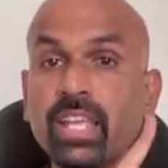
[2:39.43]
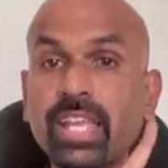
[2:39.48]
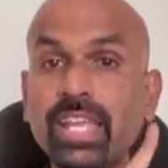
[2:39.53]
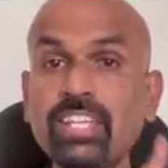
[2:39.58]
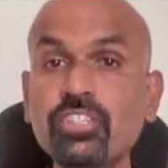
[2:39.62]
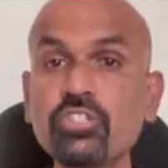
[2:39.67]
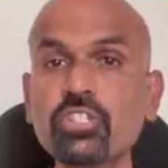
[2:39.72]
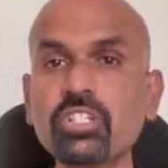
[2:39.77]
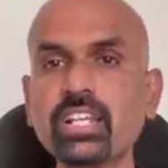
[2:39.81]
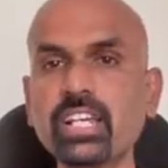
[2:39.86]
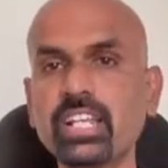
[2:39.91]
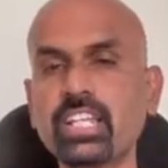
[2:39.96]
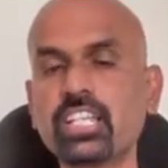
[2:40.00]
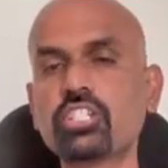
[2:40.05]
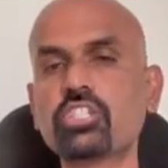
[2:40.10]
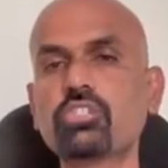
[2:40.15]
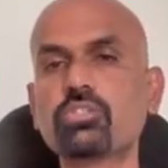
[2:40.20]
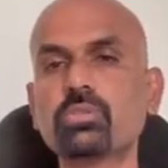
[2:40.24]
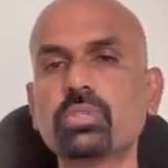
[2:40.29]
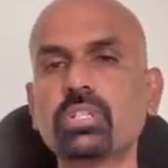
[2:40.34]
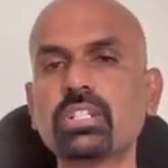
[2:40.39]
engineering
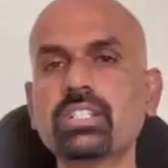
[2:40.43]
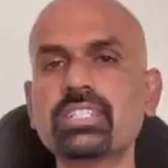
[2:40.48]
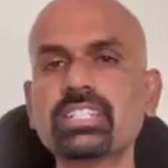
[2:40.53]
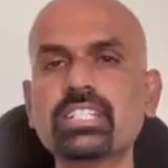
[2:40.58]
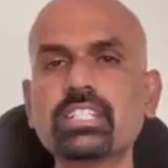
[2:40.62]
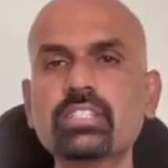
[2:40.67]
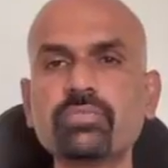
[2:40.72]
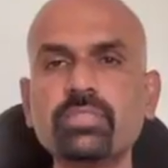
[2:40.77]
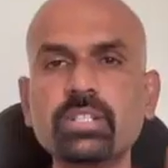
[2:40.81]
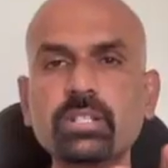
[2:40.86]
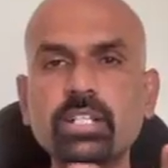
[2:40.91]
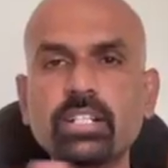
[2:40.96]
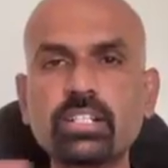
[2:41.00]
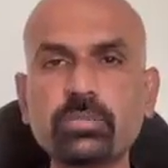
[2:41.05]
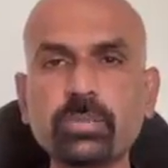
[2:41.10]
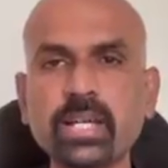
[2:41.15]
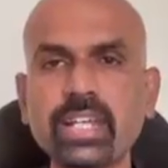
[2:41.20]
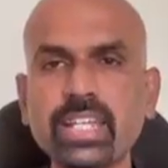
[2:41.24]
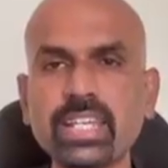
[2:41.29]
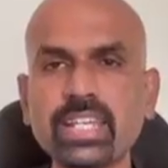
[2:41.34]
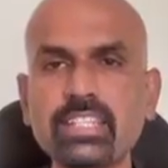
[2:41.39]
students, it's, it's
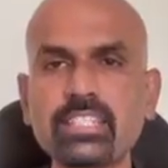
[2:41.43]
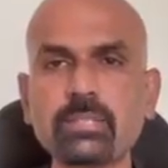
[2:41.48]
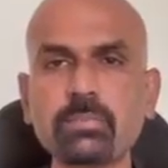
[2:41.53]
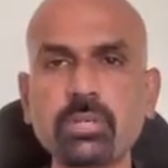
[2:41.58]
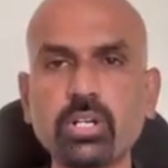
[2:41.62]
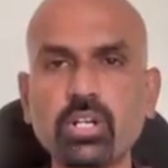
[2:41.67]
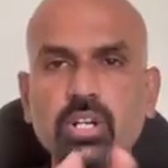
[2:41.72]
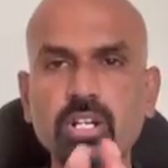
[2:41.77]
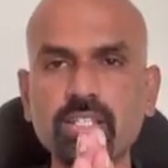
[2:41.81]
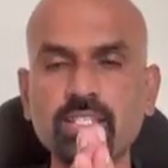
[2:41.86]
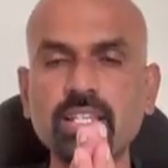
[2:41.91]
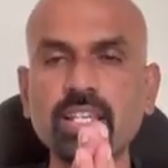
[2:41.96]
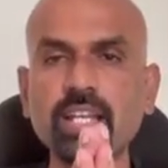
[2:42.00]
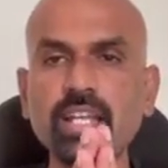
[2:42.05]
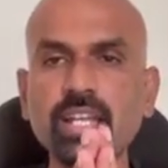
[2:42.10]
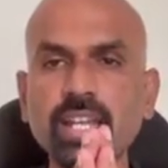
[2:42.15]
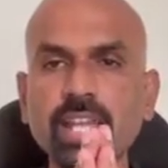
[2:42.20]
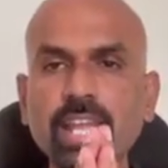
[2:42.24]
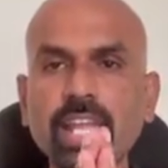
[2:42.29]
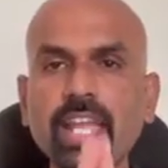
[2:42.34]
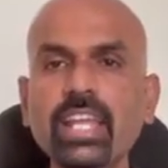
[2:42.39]
very easy because
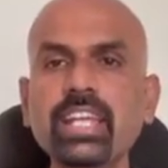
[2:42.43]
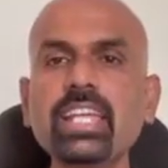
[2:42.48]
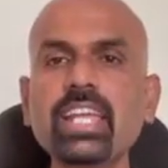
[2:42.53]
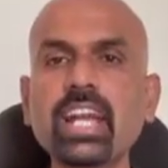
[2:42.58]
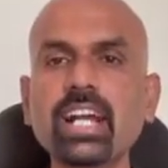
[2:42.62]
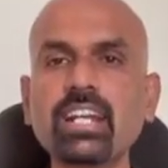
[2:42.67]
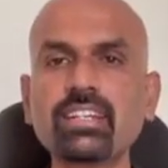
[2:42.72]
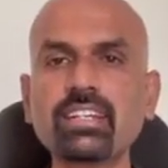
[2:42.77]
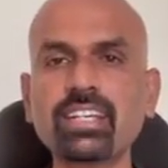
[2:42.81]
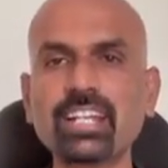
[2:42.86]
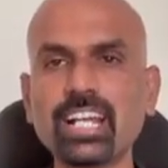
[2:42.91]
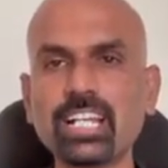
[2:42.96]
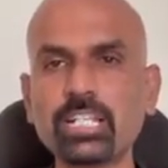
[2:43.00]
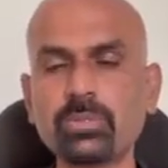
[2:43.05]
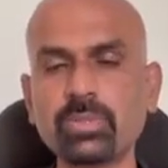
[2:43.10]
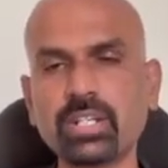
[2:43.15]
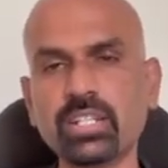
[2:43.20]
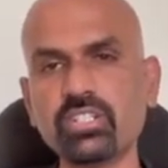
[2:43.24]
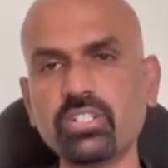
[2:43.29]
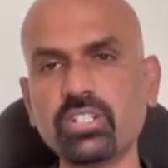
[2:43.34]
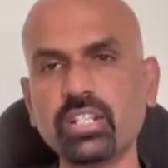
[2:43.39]
any
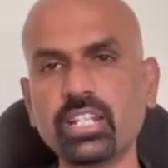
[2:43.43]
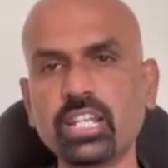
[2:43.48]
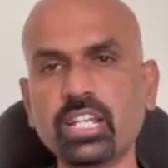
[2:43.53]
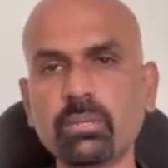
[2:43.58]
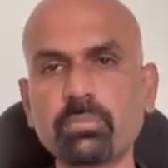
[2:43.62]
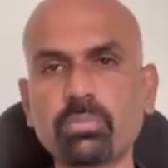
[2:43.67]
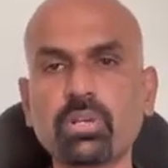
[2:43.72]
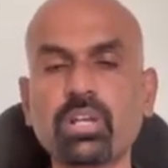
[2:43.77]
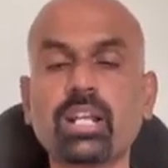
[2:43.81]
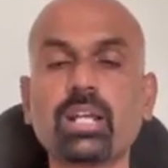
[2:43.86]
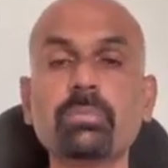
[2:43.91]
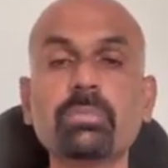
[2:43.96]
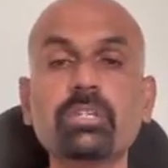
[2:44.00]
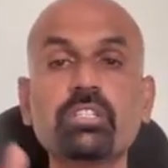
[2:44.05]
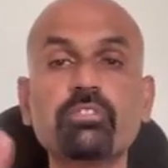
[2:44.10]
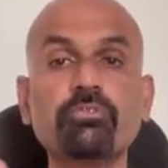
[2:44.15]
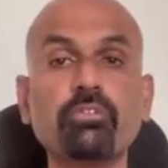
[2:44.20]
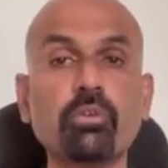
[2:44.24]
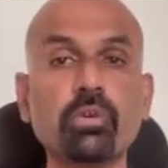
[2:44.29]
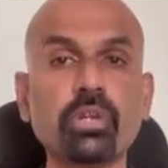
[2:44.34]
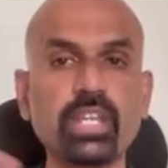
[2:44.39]
undergraduate engineering program is
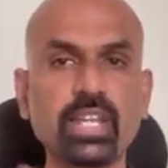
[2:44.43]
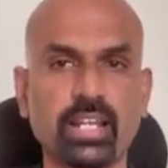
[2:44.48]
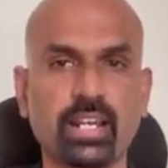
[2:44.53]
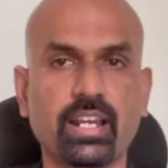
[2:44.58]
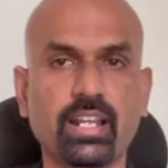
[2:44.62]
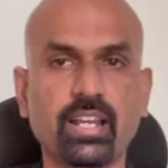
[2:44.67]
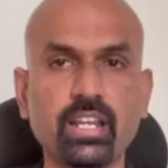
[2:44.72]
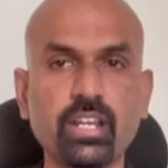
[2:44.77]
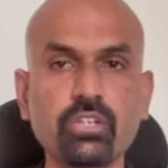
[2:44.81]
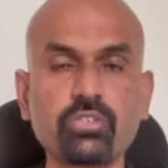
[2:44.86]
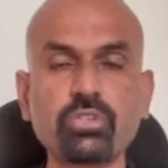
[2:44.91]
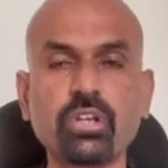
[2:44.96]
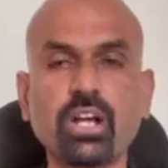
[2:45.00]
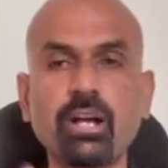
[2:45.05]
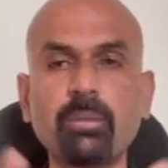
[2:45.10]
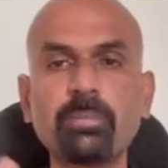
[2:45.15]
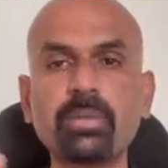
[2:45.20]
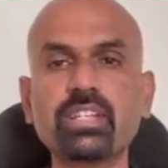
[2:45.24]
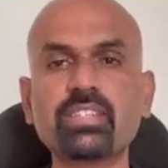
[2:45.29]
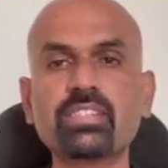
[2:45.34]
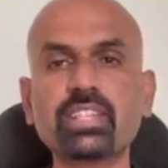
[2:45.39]
four year. So
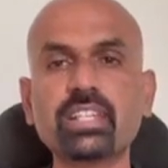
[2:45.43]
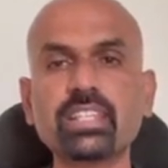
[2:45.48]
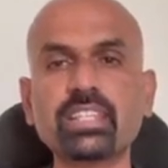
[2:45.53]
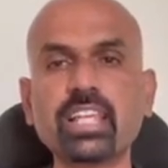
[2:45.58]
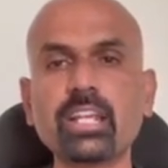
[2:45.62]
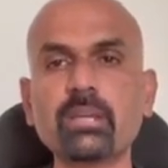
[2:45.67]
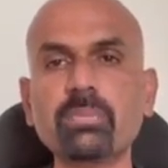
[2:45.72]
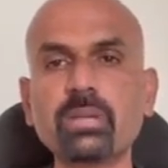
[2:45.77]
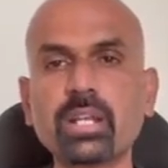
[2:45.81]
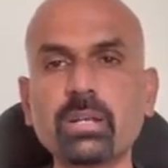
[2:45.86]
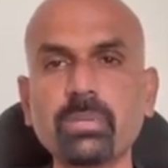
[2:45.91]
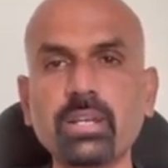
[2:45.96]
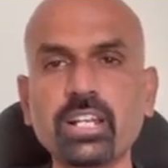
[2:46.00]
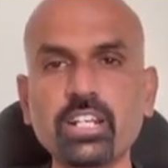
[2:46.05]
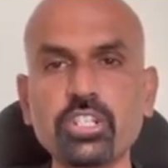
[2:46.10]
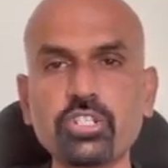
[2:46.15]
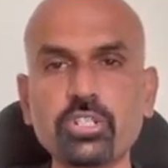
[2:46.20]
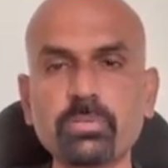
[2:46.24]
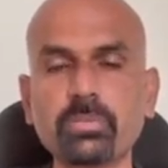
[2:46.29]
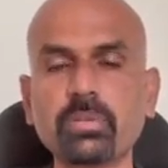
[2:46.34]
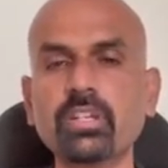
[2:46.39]
obviously they'll become
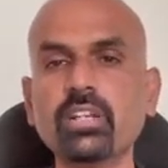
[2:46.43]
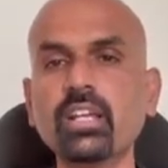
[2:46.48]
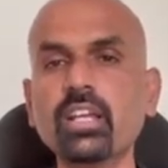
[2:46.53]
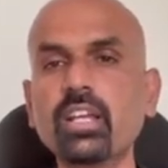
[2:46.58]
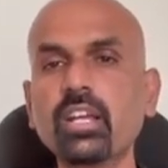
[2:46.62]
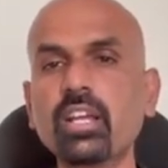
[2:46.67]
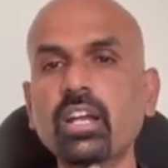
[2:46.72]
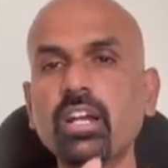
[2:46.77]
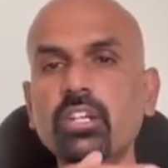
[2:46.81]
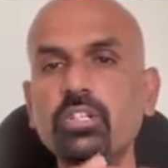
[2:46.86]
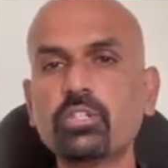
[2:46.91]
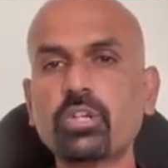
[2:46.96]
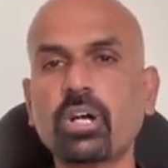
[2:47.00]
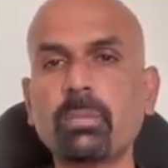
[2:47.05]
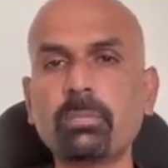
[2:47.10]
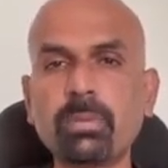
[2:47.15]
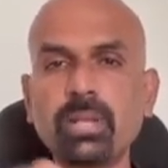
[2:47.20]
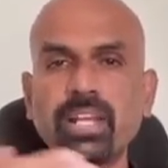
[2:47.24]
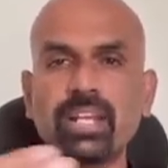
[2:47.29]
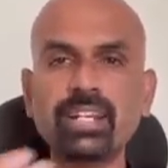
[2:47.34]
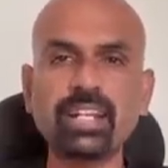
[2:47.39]
eligible to
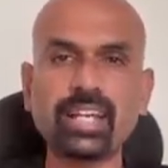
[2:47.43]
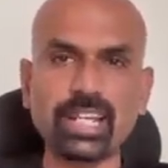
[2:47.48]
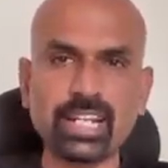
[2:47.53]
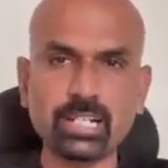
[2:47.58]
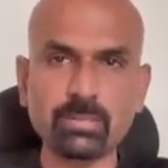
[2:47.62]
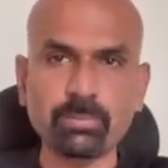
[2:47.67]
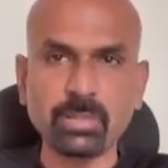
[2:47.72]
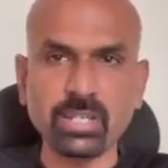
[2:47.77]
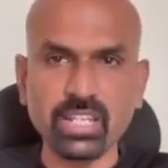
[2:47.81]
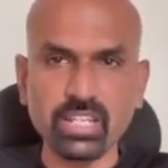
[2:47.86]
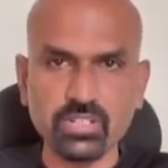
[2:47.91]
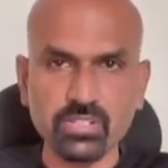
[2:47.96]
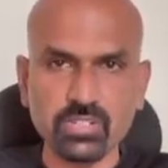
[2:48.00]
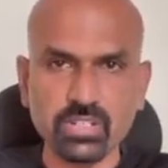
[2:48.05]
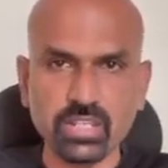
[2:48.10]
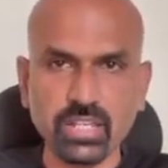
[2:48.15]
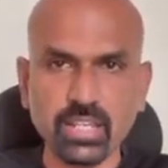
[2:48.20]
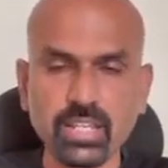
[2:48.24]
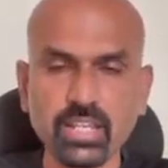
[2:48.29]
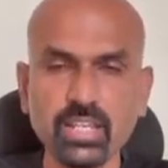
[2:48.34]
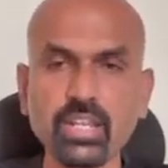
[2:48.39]
apply a direct PhD.